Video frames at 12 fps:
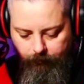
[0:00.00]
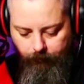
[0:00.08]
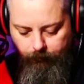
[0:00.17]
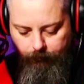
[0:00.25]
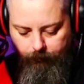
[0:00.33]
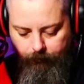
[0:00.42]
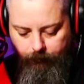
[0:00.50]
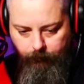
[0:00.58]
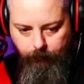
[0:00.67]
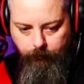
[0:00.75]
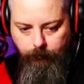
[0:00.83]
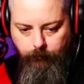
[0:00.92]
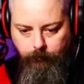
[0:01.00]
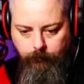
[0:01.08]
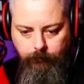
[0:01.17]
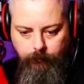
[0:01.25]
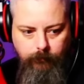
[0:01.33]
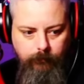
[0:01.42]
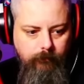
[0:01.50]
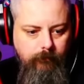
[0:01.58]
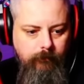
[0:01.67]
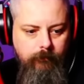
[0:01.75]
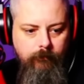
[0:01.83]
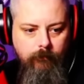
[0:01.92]

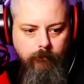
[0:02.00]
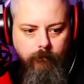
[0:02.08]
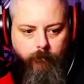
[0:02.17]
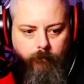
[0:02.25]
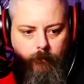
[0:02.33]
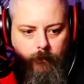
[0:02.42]
Nothing is said.